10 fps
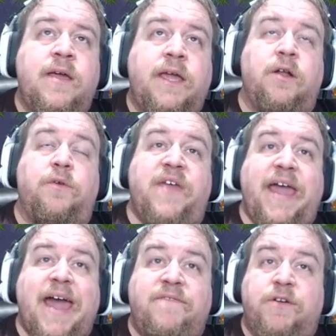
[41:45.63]
You know,
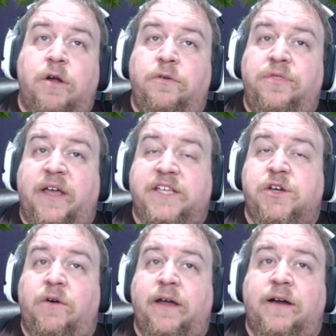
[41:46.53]
they have their own things
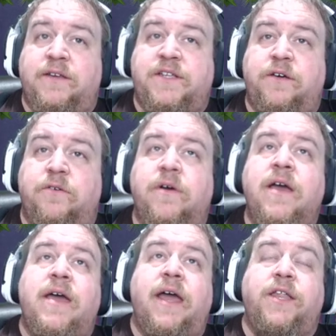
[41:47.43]
going on too,
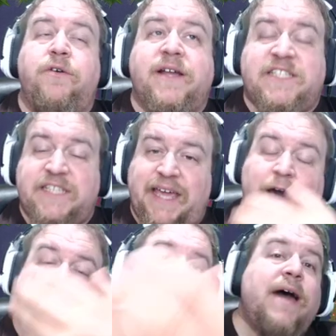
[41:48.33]
and you can see
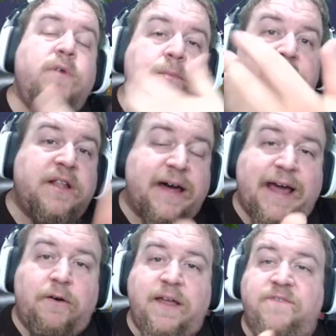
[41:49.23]
how that would plot
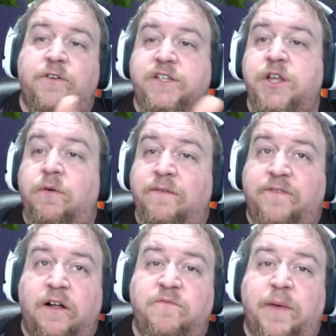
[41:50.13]
out if there's no
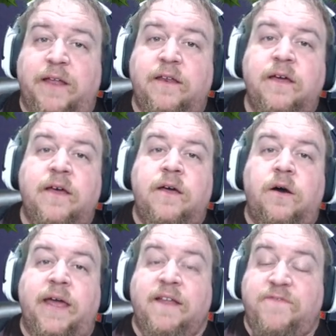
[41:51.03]
involvement,
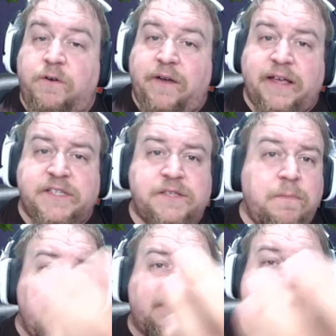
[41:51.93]
and if there is,
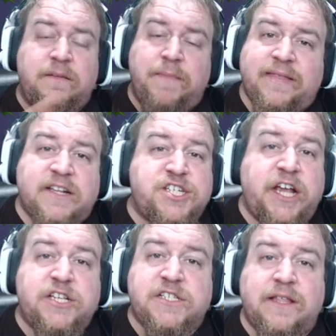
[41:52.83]
make the
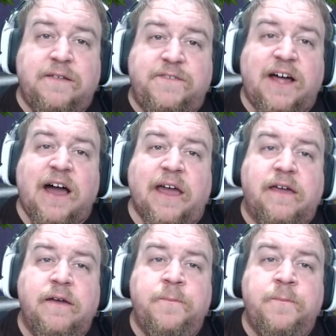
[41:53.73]
changes on the fly